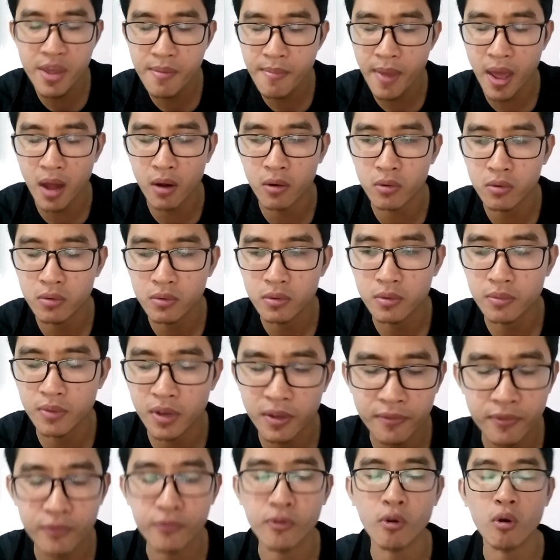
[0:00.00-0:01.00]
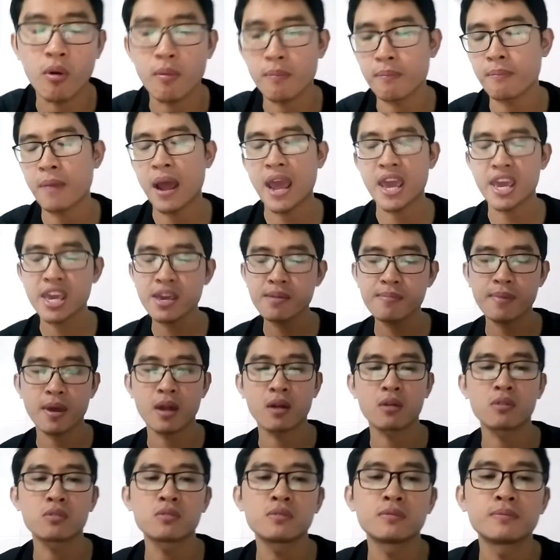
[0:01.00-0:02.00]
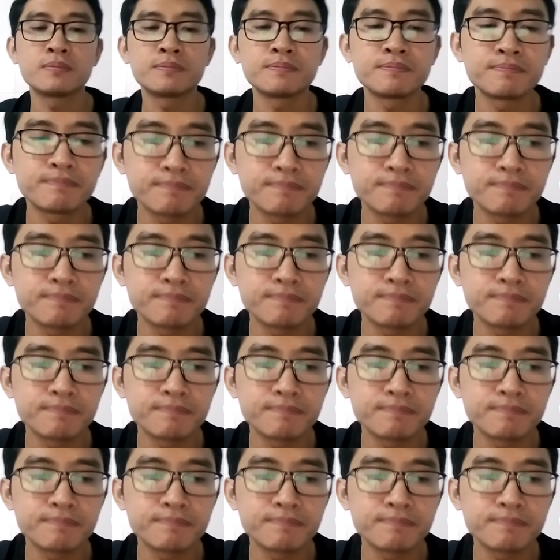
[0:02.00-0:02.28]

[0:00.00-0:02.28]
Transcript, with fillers: email eh, from my email